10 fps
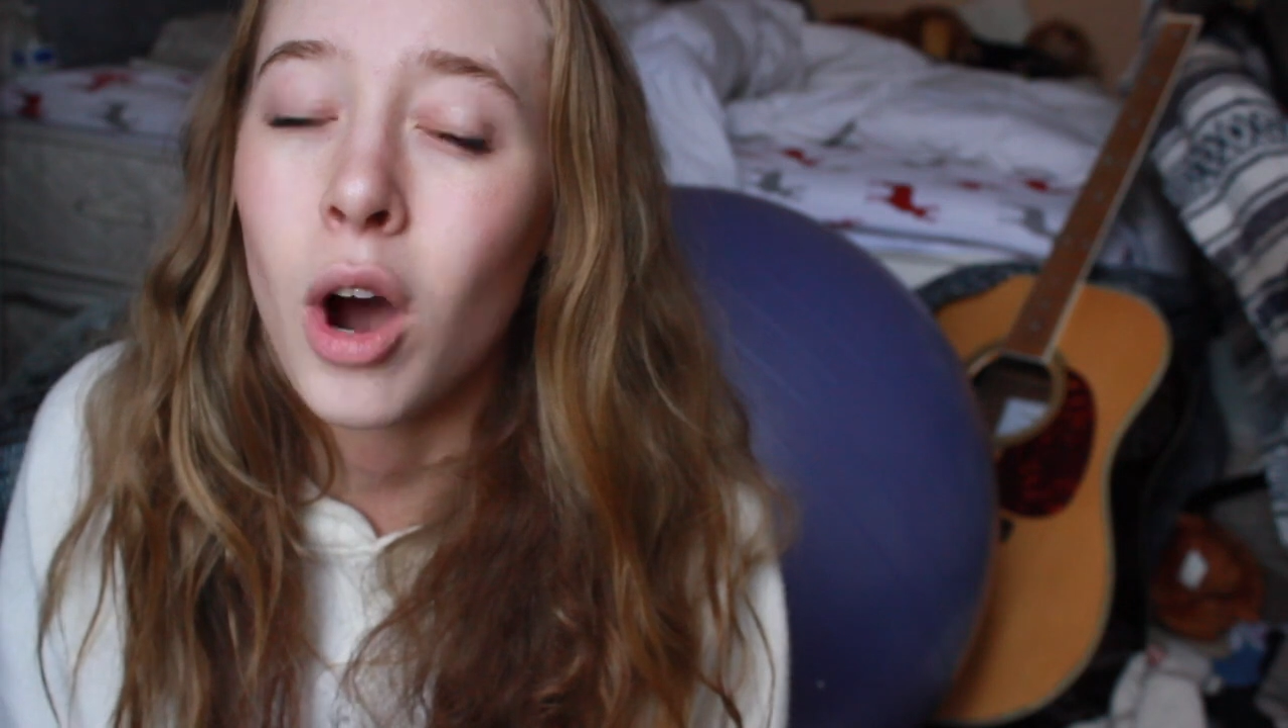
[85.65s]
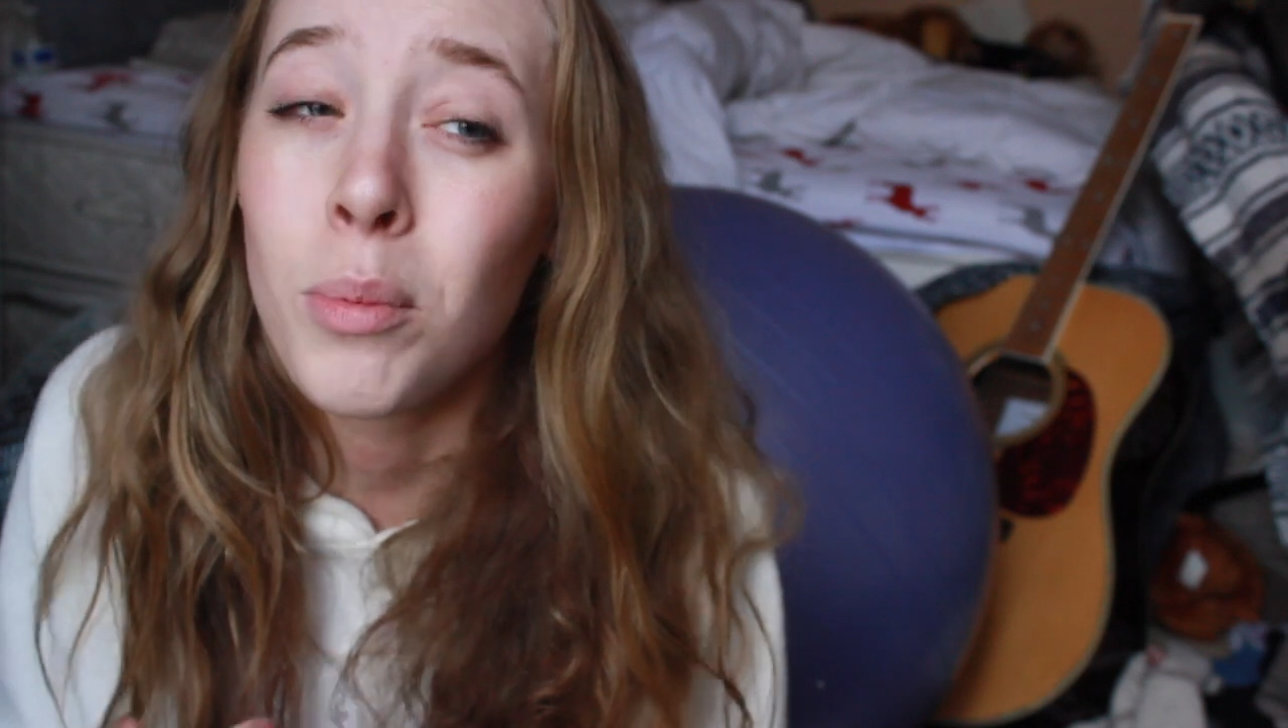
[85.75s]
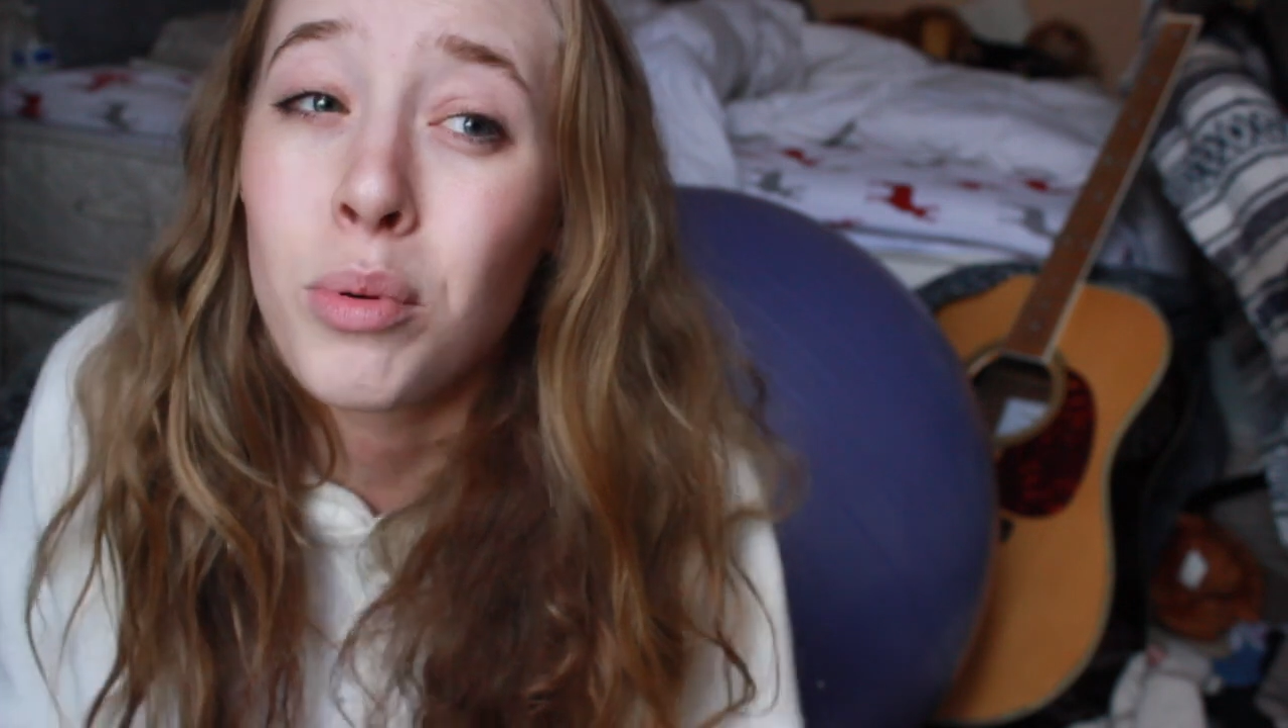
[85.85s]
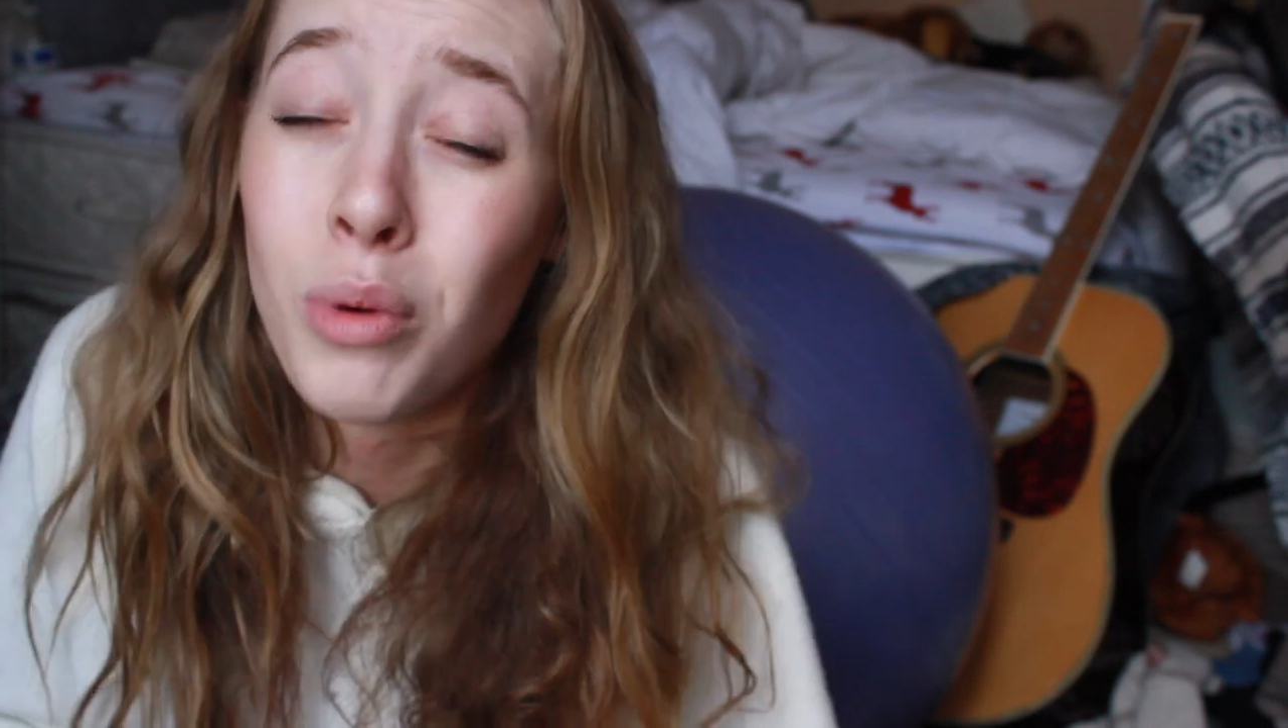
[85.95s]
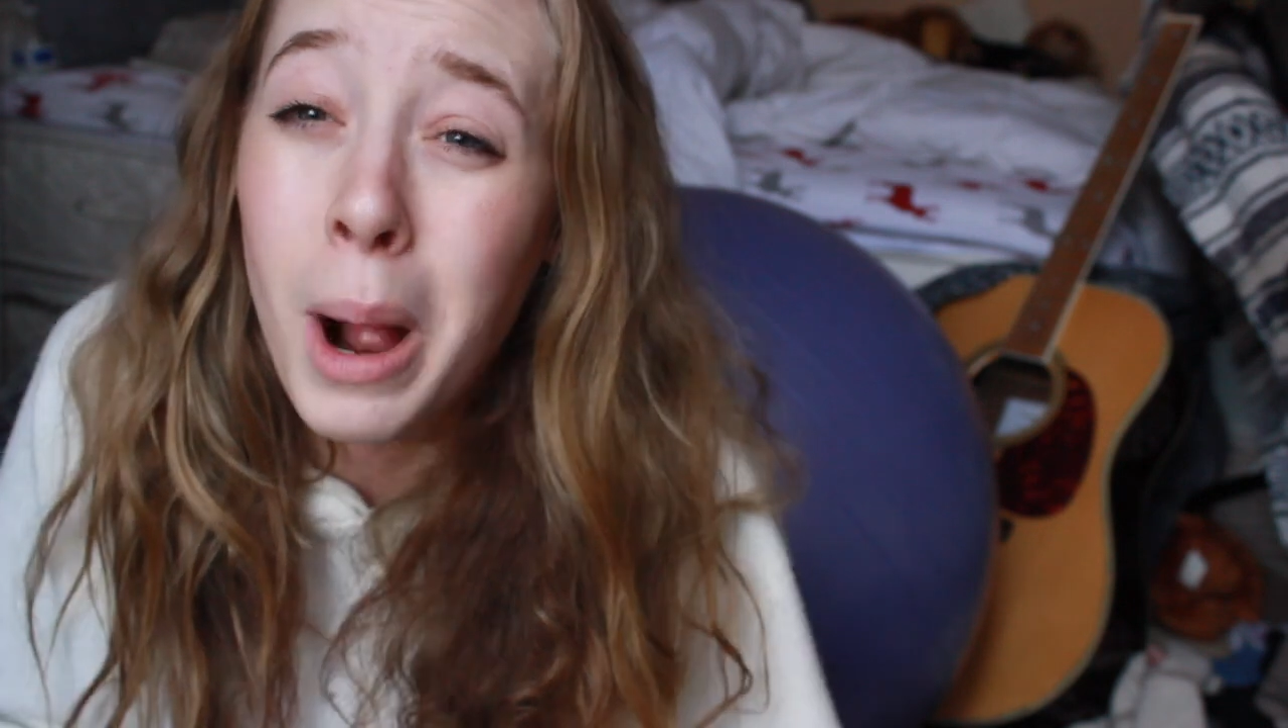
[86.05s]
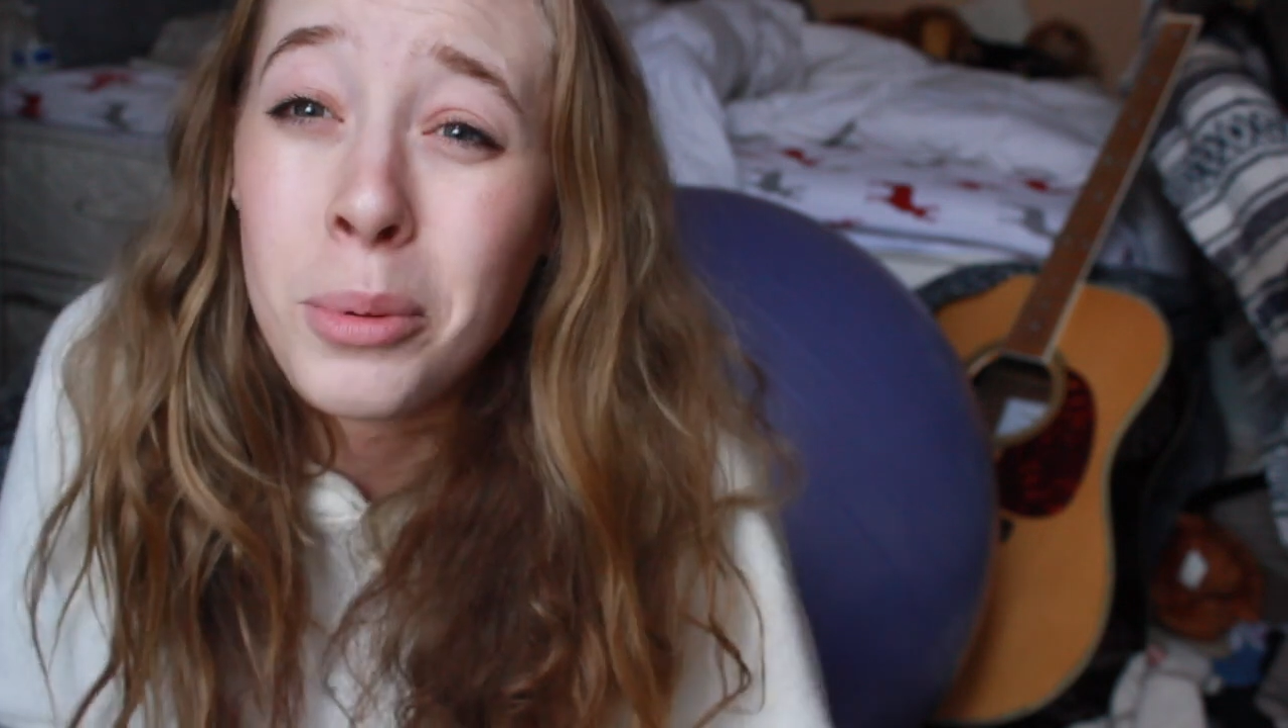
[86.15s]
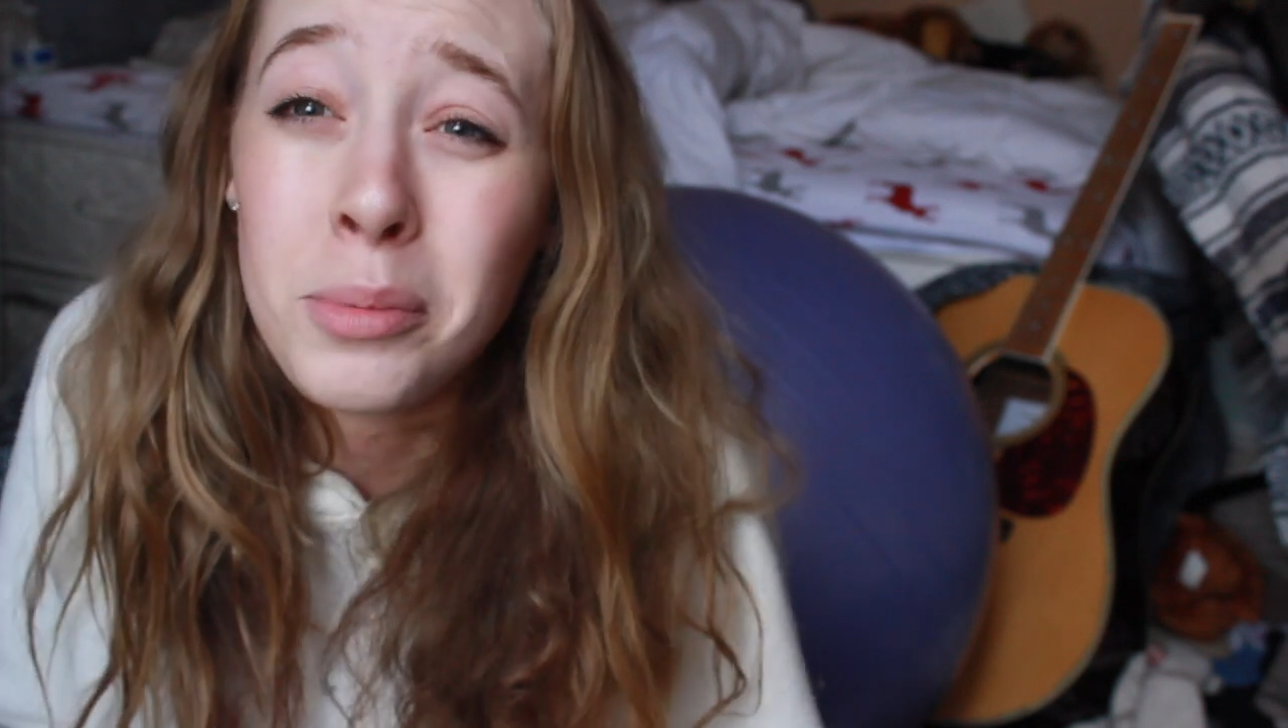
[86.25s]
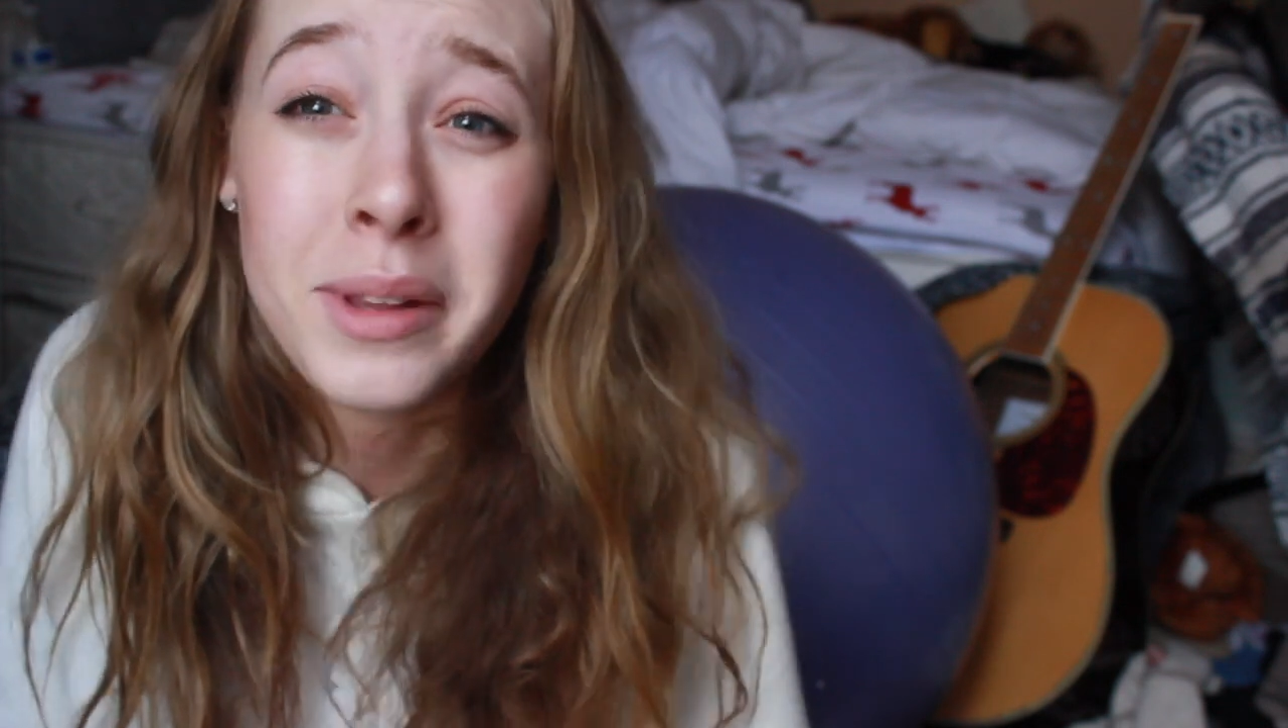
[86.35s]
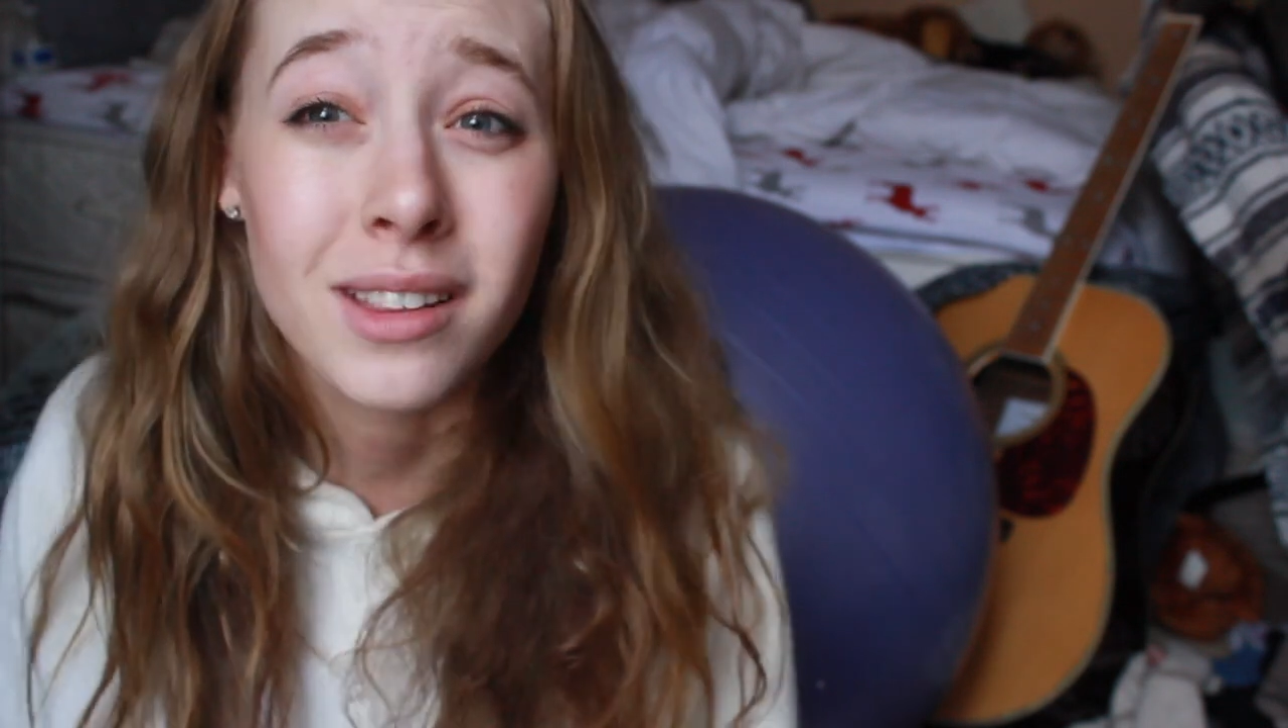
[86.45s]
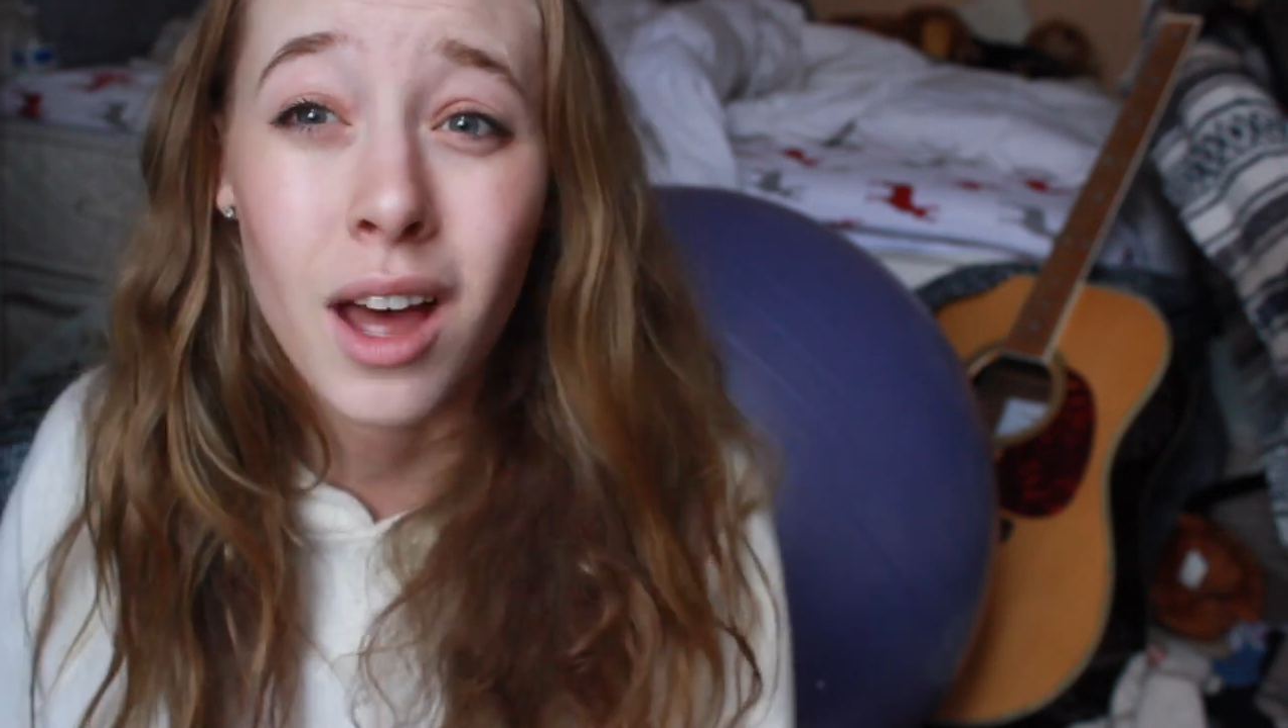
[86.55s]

I'll probably